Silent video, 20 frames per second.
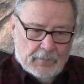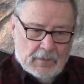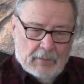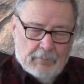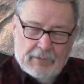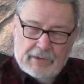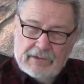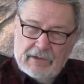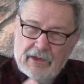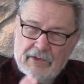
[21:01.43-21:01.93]

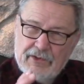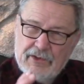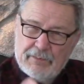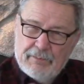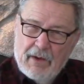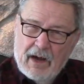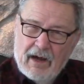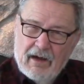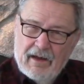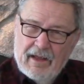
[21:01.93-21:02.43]
but they're
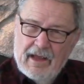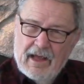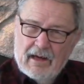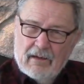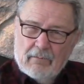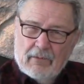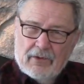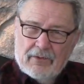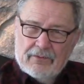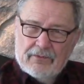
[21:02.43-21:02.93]
smart
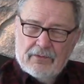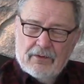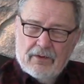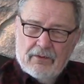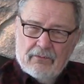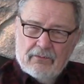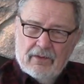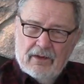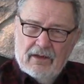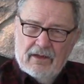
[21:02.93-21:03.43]
animals,
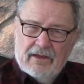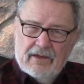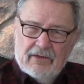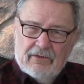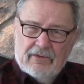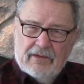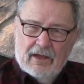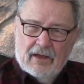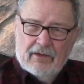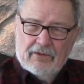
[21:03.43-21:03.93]
really
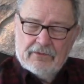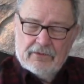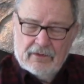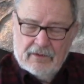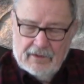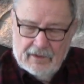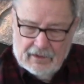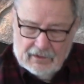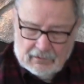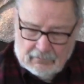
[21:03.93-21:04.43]

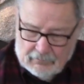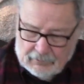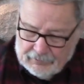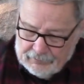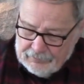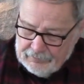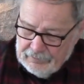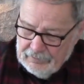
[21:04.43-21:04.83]
intelligent animals.